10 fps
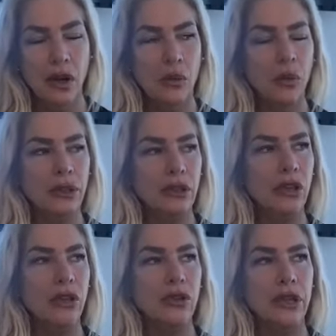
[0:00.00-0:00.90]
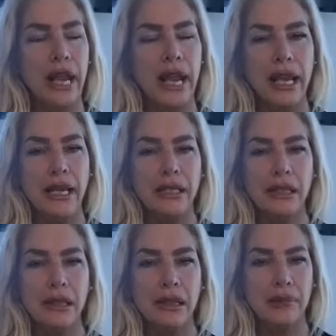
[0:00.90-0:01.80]
will
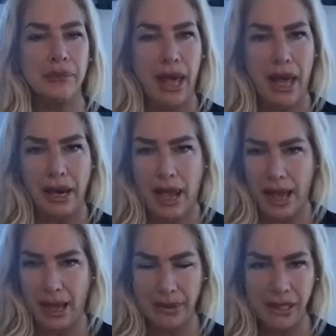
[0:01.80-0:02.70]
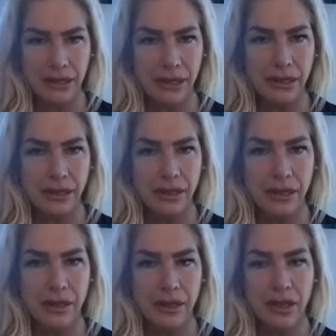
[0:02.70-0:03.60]
create bad habits,
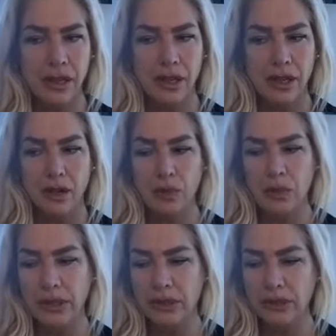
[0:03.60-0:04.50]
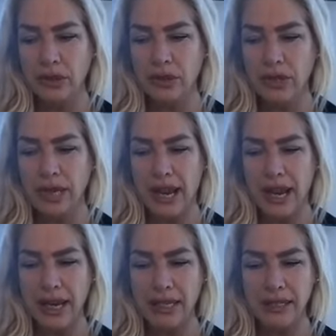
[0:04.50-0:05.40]
will
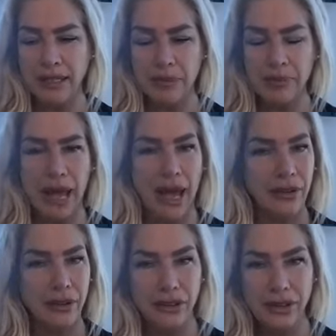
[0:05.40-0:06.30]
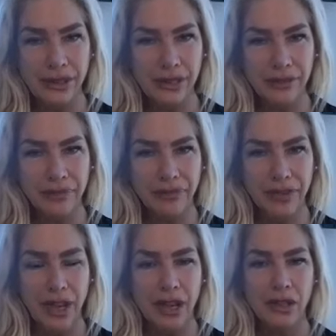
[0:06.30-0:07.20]
create patterns.
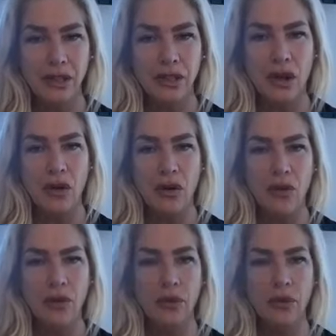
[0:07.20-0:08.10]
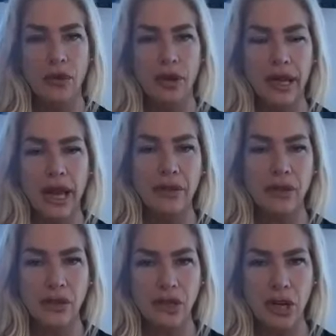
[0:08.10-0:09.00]
So again, there's
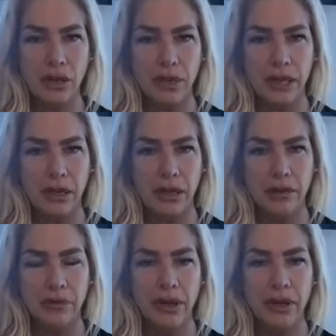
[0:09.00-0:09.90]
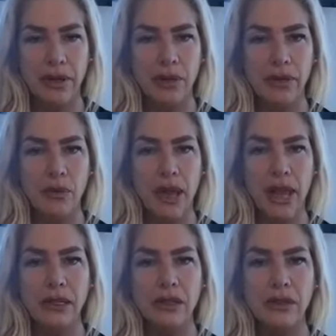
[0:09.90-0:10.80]
no judgment here, but the
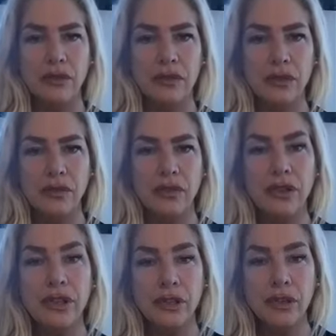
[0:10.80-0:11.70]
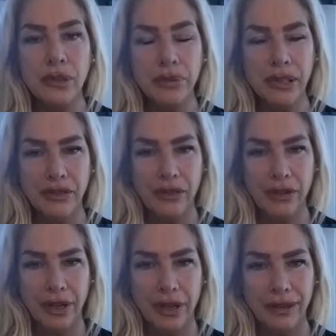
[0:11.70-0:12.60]
way for you to be
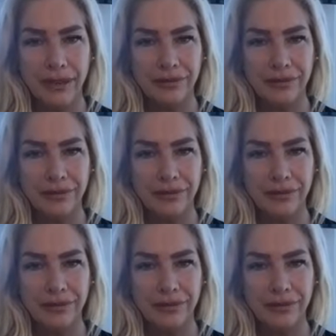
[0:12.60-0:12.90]
free,